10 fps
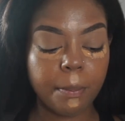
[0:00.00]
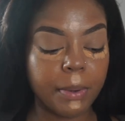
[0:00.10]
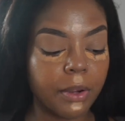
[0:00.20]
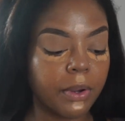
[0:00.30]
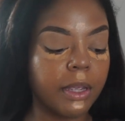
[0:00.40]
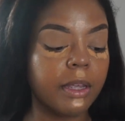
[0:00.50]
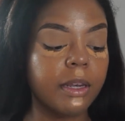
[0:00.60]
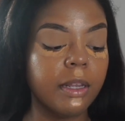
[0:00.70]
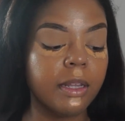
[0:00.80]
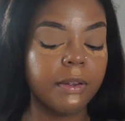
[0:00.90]
Period,
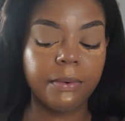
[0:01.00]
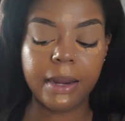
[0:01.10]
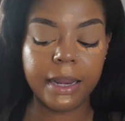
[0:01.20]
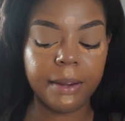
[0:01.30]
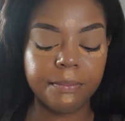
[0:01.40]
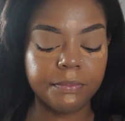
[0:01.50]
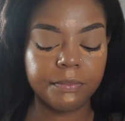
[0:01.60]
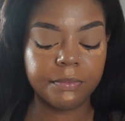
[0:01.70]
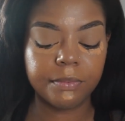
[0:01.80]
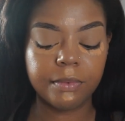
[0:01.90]
right?
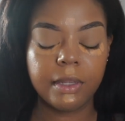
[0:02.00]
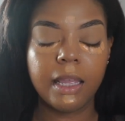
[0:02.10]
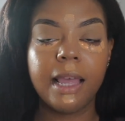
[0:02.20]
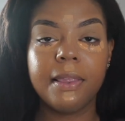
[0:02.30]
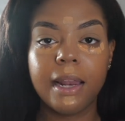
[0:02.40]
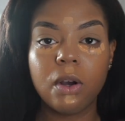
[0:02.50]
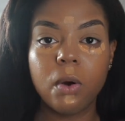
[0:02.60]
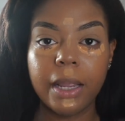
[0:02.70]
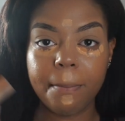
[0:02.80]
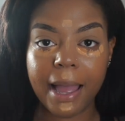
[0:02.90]
And then I go
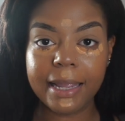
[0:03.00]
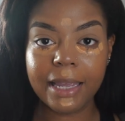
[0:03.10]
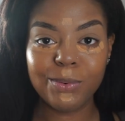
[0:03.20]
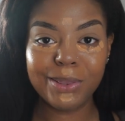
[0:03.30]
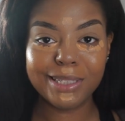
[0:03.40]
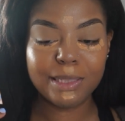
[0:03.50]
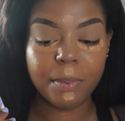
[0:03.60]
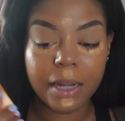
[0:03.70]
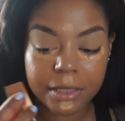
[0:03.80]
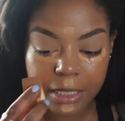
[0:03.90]
back in with the
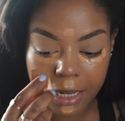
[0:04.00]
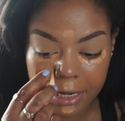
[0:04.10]
sponge, and